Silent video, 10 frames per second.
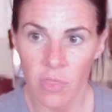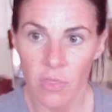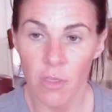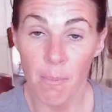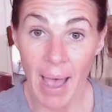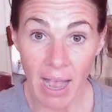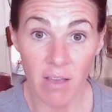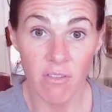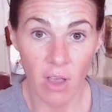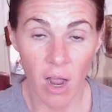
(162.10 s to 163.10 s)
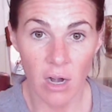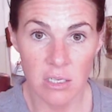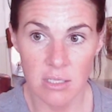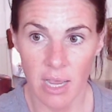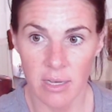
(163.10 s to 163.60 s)
the back of the card
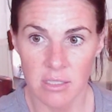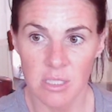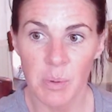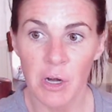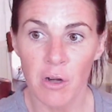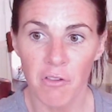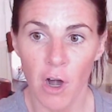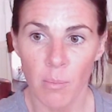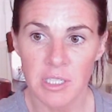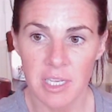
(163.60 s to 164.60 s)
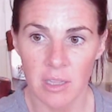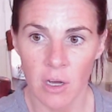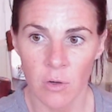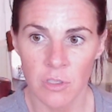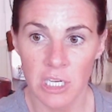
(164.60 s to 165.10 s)
says, Spirit of
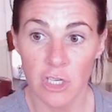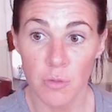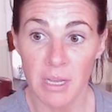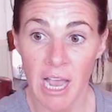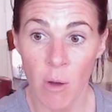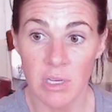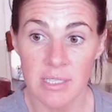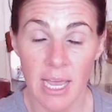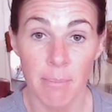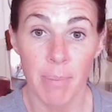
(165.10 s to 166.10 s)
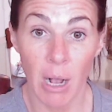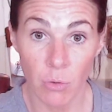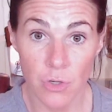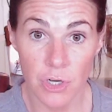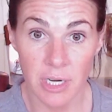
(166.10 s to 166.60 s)
Armadillo, teach me how to set
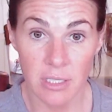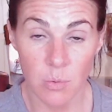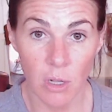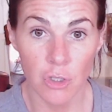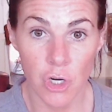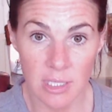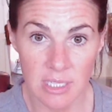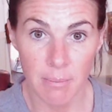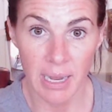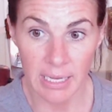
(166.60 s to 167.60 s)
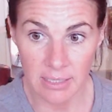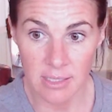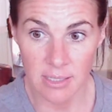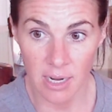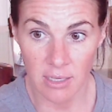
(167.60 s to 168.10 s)
boundaries while trusting my
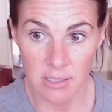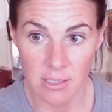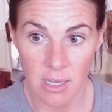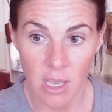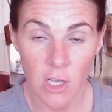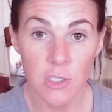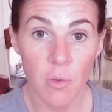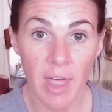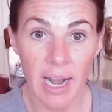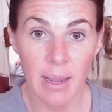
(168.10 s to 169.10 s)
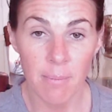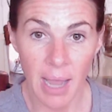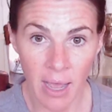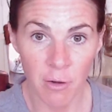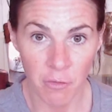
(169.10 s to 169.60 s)
instincts so that I am
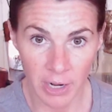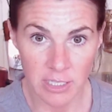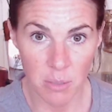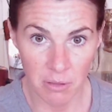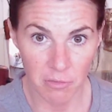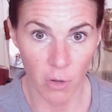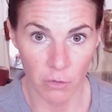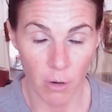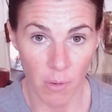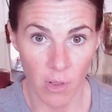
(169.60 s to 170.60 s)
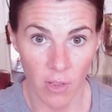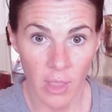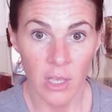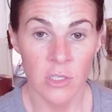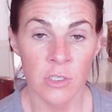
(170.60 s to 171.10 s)
not afraid to be vulnerable.
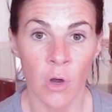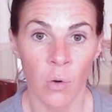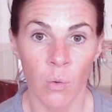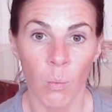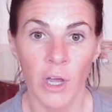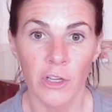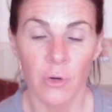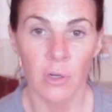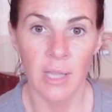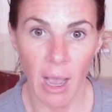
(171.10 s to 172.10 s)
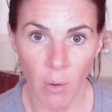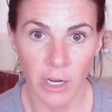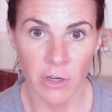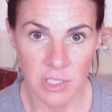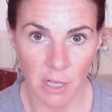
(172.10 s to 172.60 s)
So what you're allowing
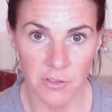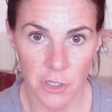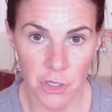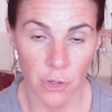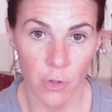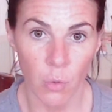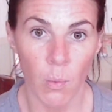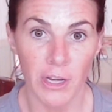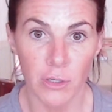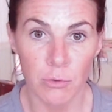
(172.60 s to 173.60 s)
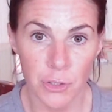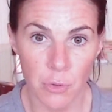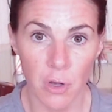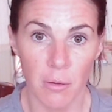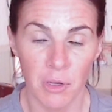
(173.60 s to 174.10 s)
yourself to do when you
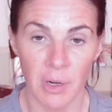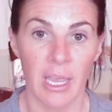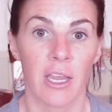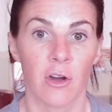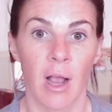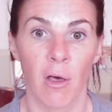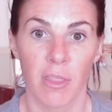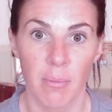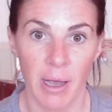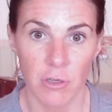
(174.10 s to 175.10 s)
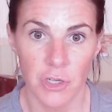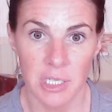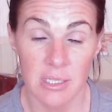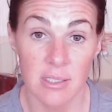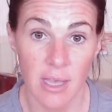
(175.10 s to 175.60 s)
do communicate your healthy
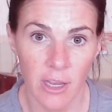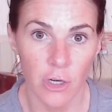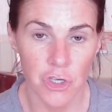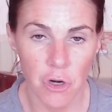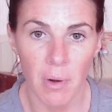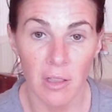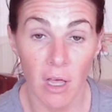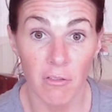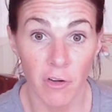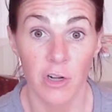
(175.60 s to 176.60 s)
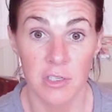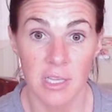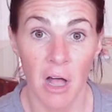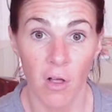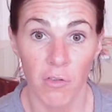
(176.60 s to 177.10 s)
boundaries is that you're showing love for
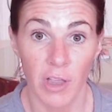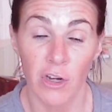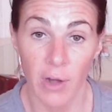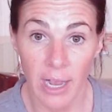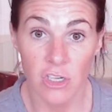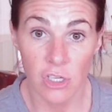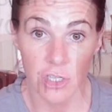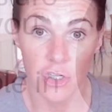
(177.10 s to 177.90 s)
yourself, and you're actually